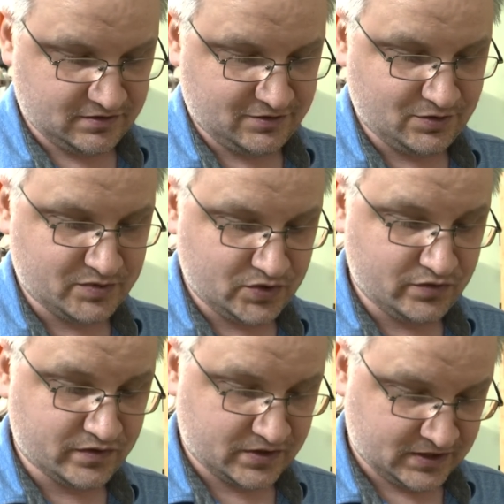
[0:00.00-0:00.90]
to
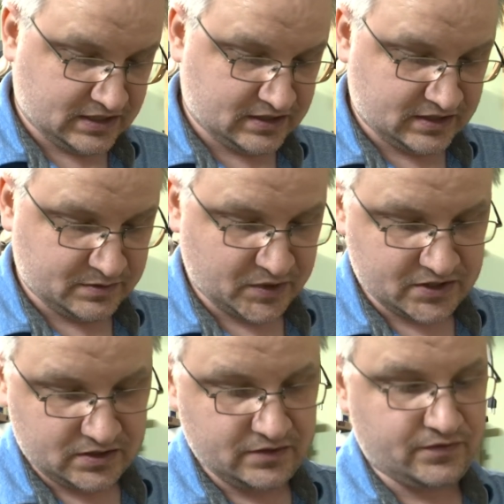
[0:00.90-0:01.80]
maneuver,
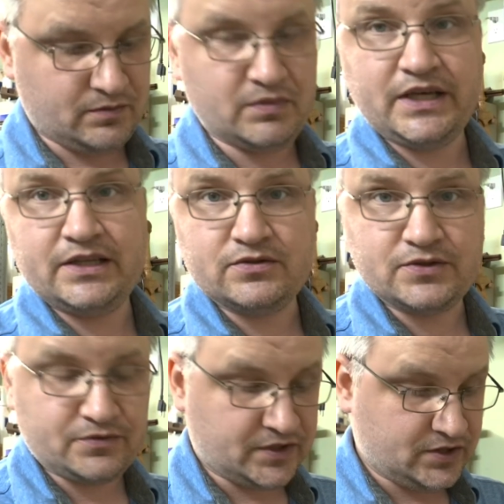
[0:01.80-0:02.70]
especially if your blade is
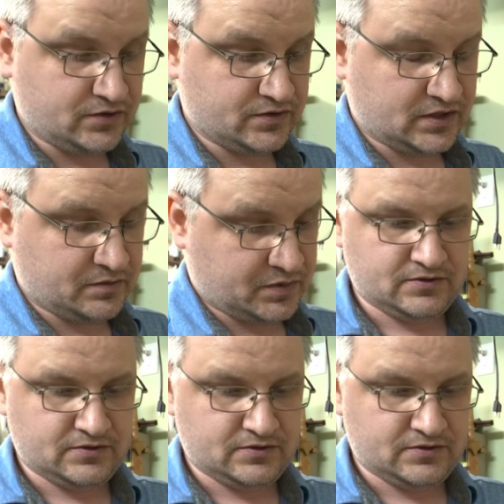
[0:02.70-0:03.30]
already used up.